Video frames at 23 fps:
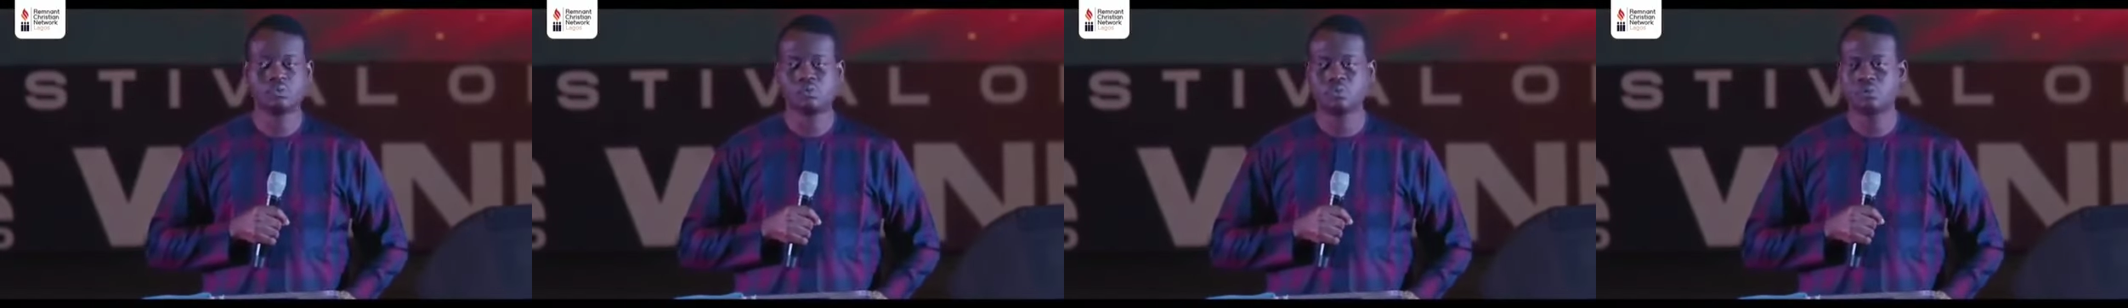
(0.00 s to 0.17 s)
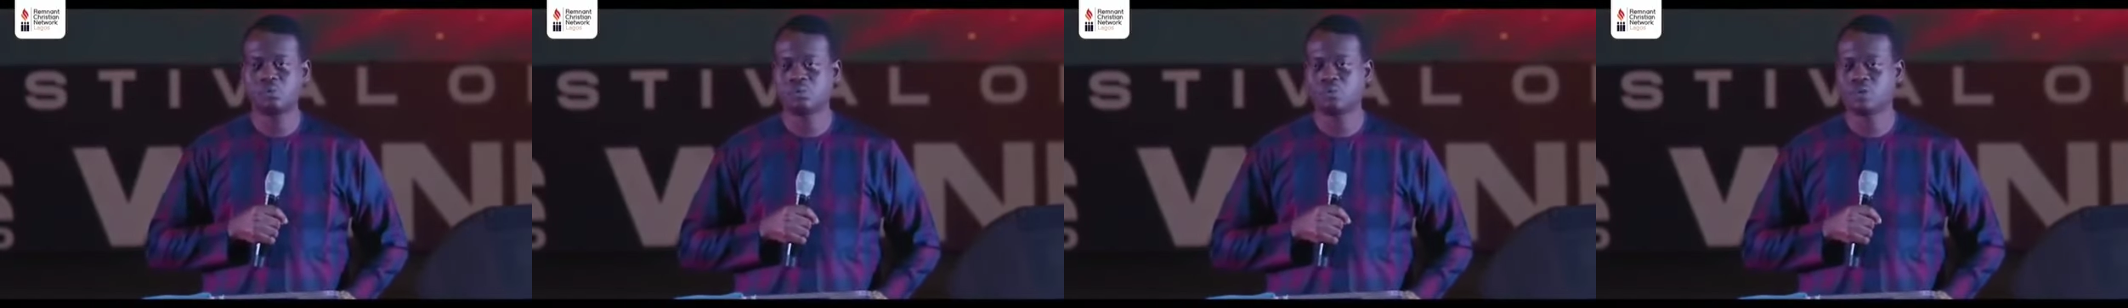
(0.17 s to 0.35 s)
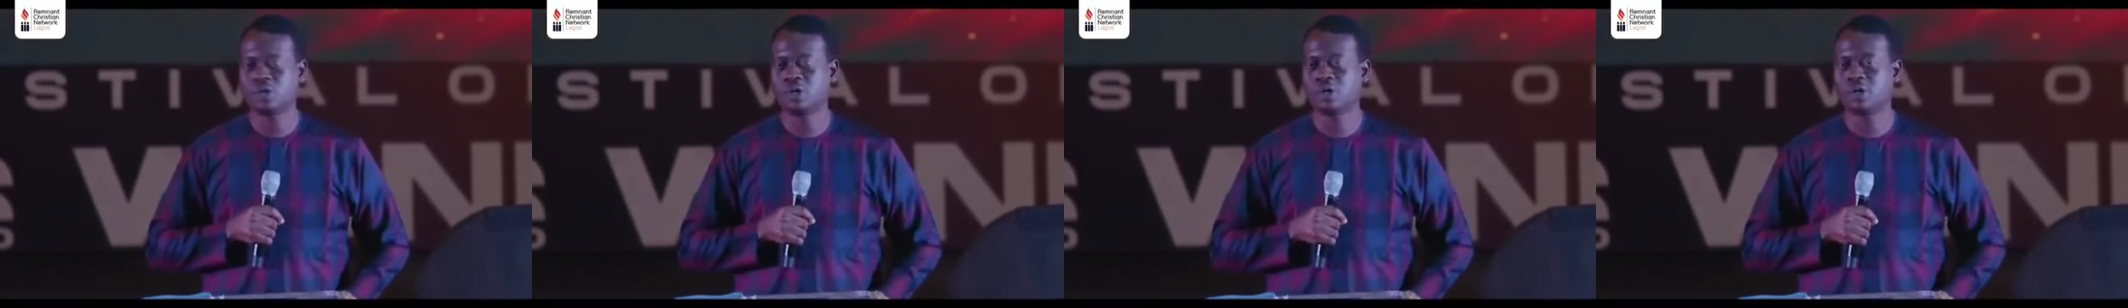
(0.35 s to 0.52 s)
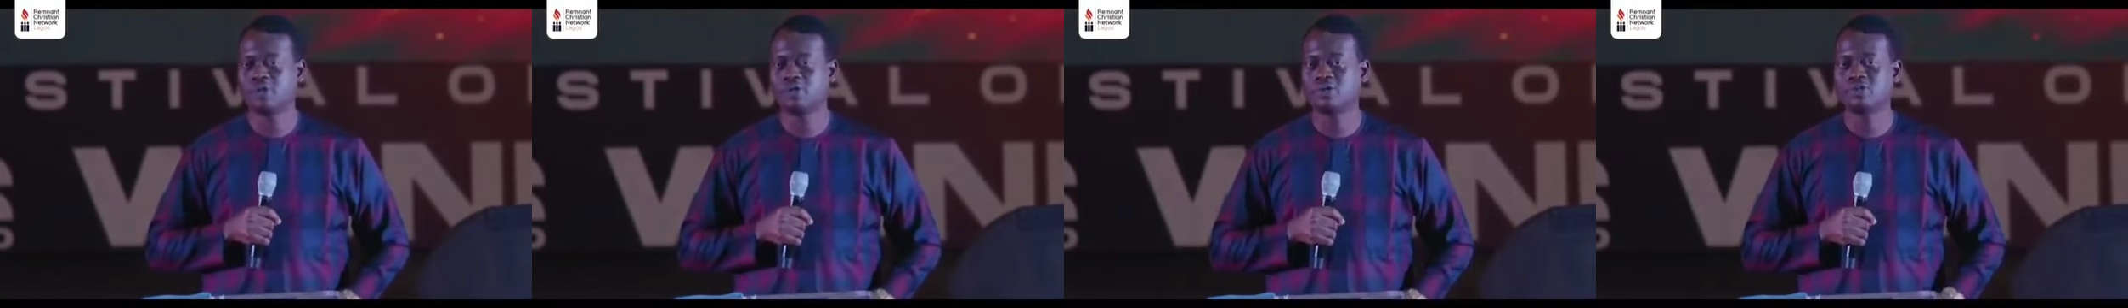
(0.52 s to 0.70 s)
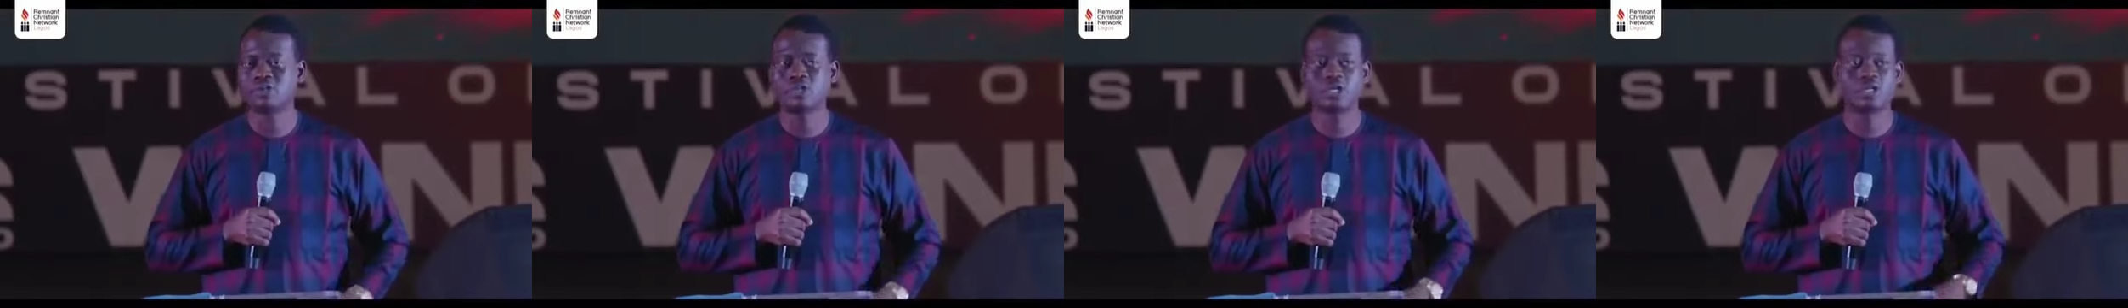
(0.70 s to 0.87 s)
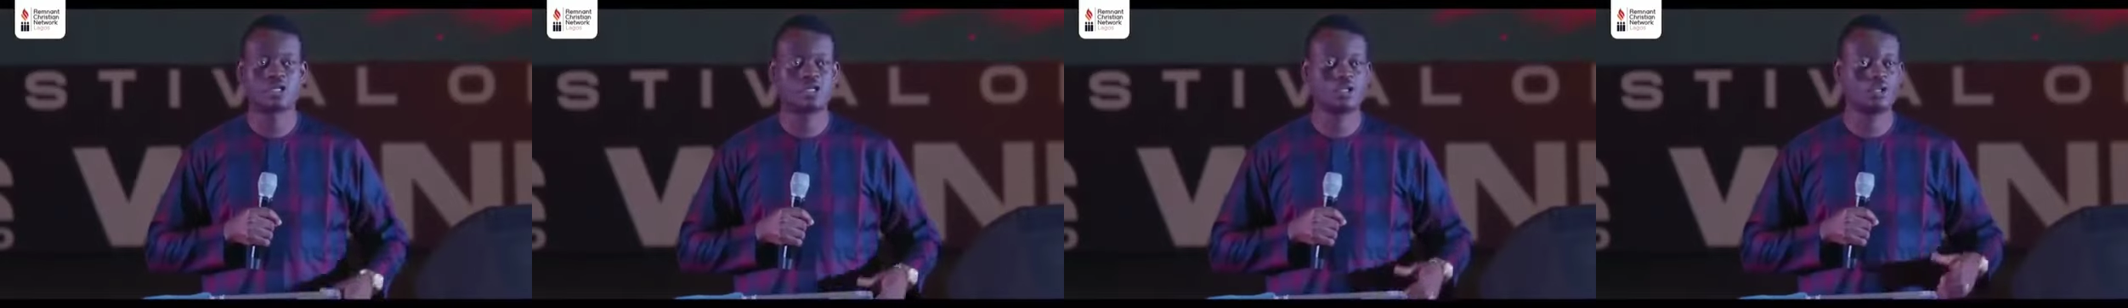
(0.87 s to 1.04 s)
we can
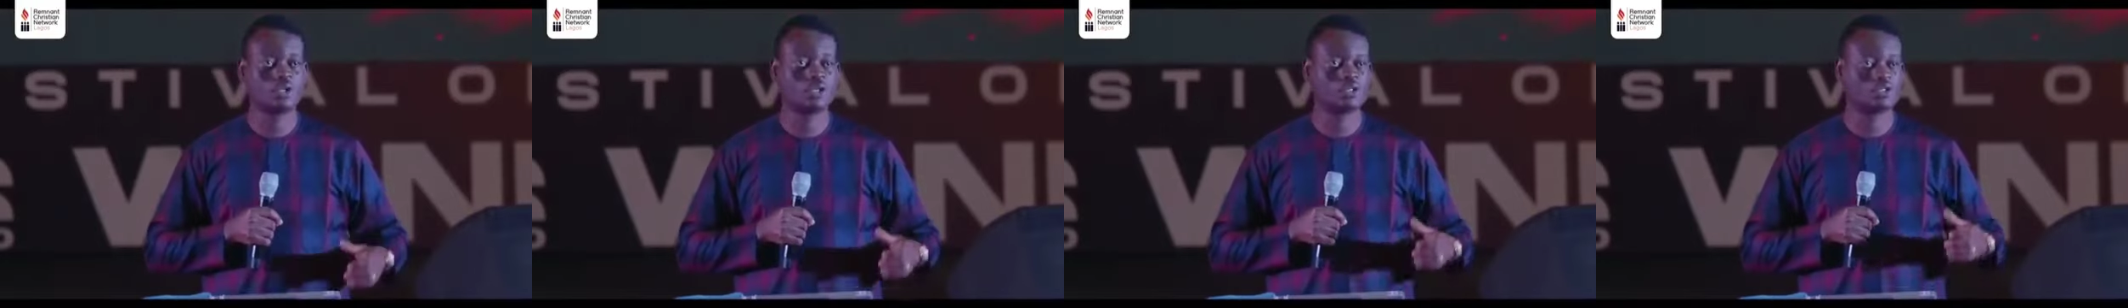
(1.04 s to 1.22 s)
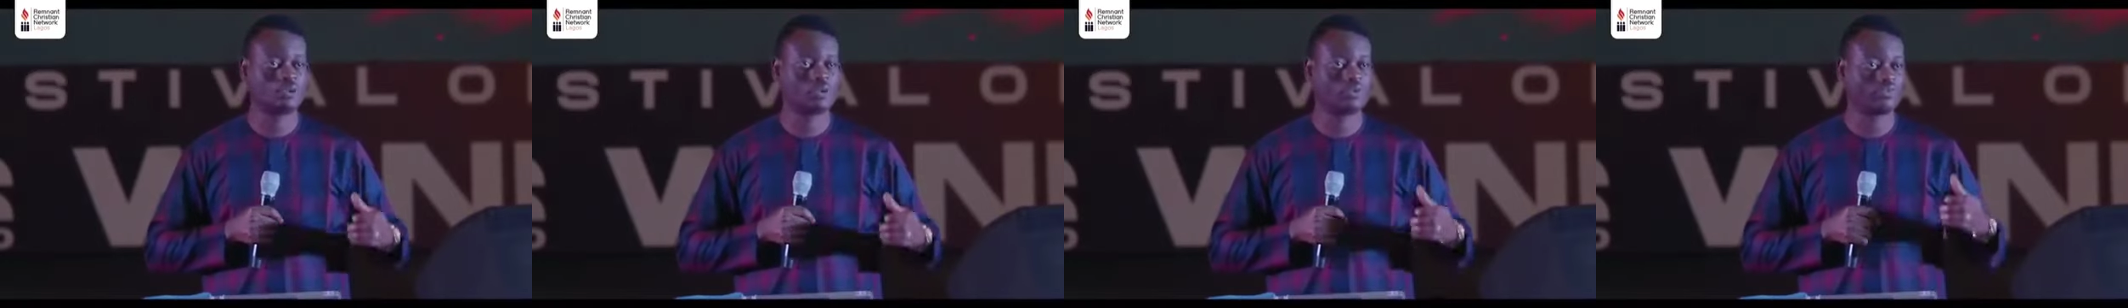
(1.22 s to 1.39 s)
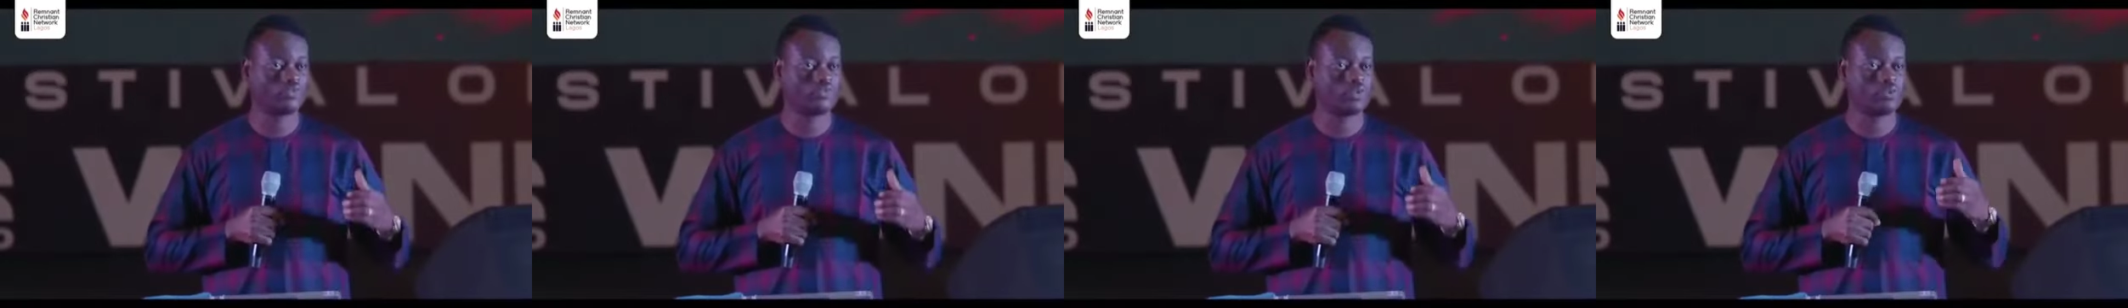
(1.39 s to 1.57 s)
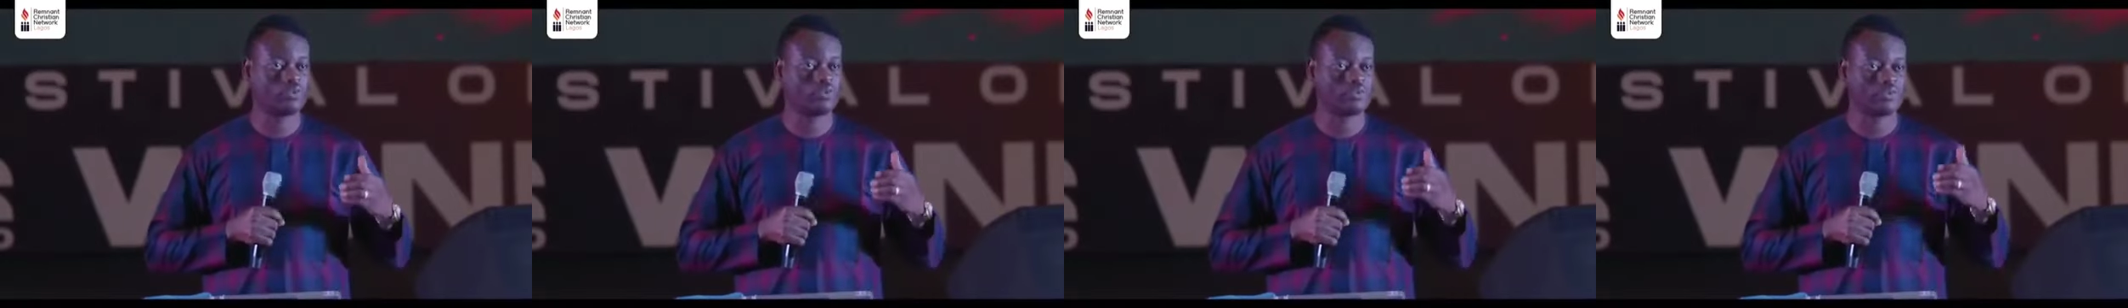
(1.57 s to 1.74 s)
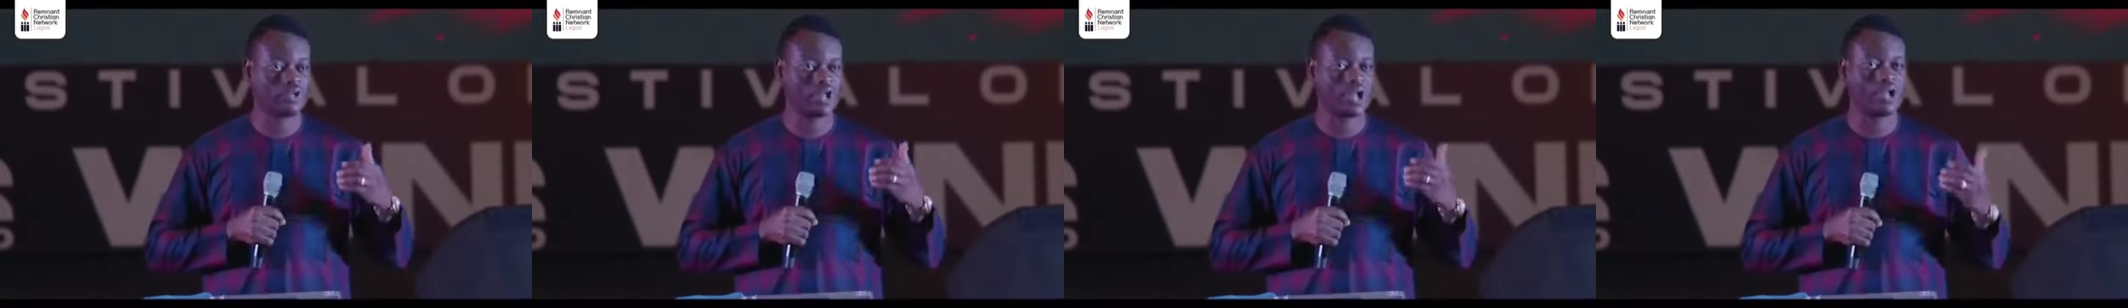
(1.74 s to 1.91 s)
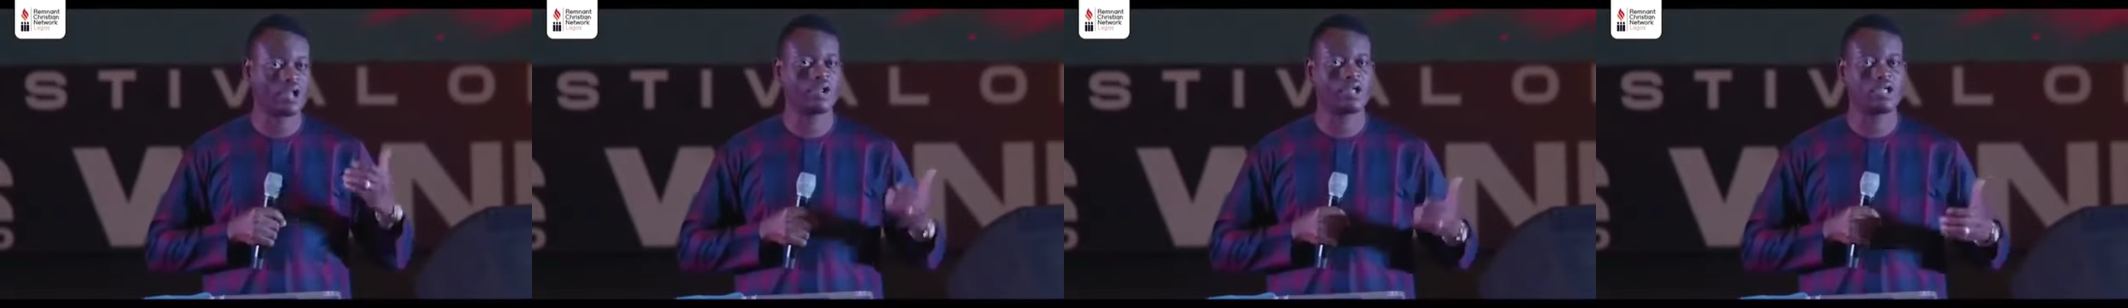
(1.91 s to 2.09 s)
secure some form of
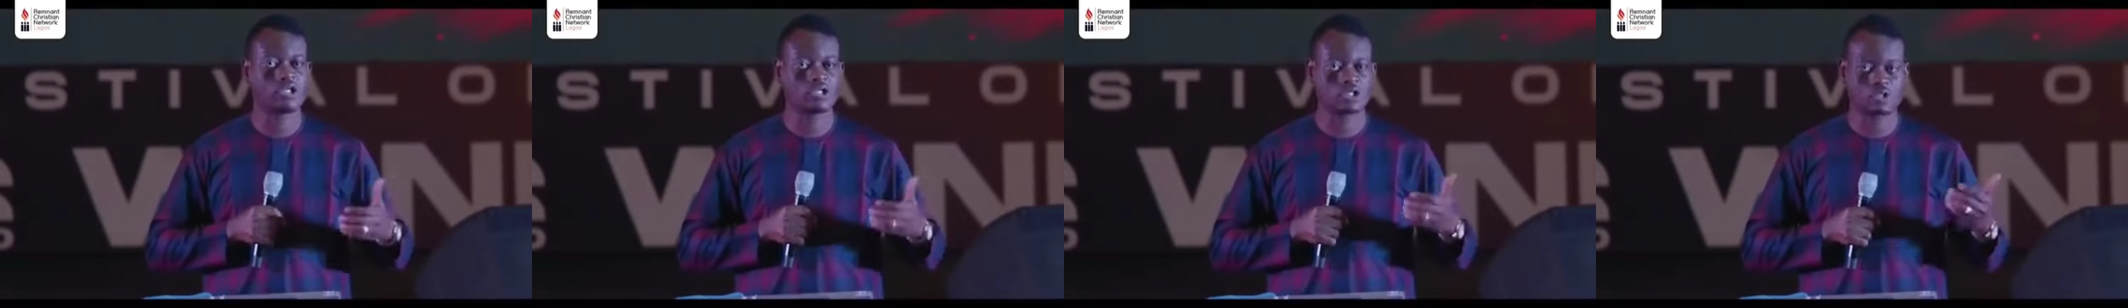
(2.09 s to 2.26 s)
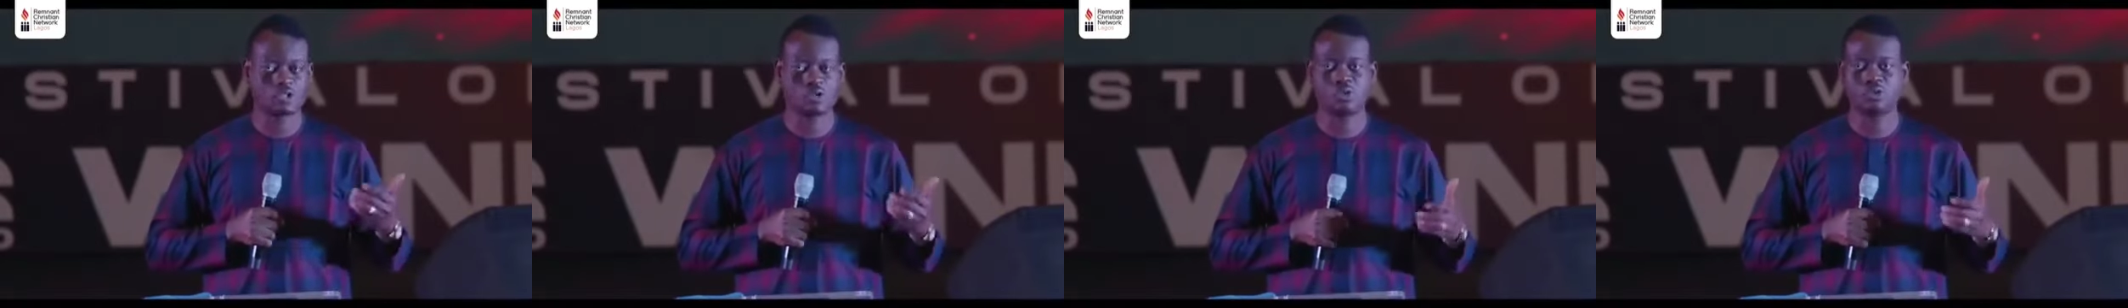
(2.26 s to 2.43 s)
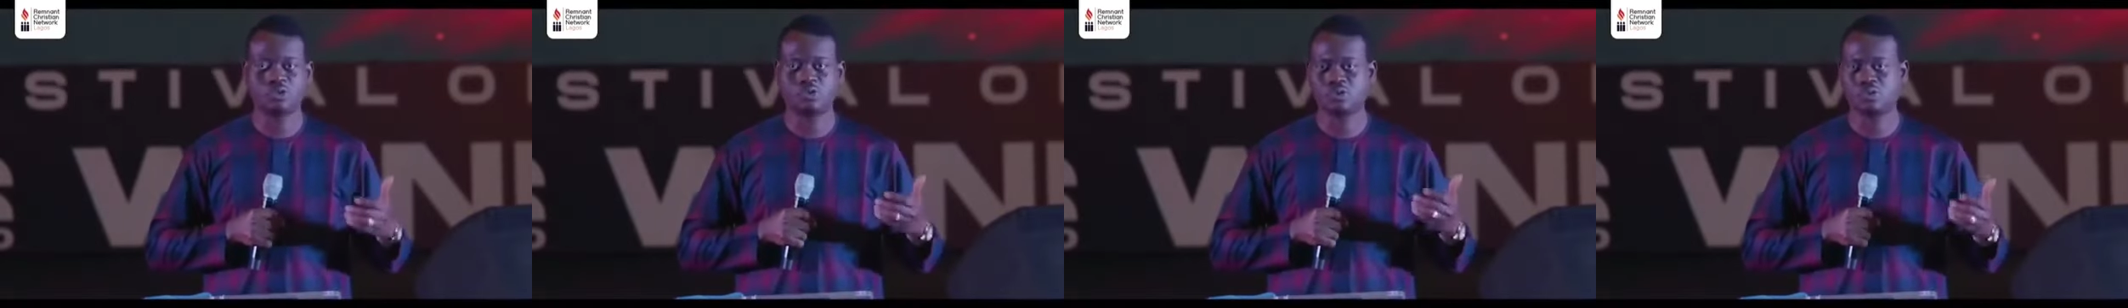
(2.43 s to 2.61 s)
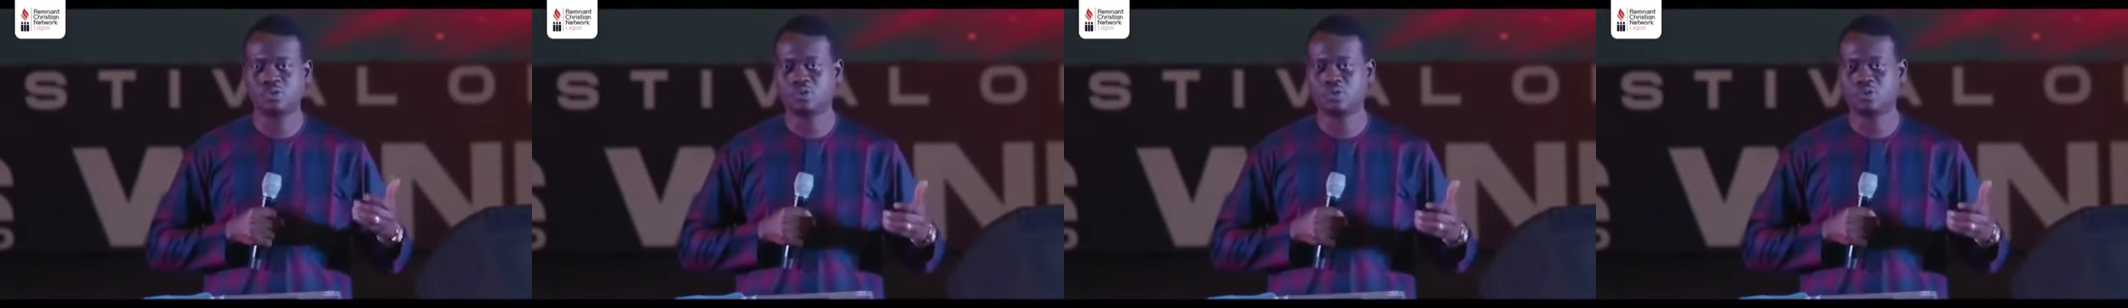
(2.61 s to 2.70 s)
direction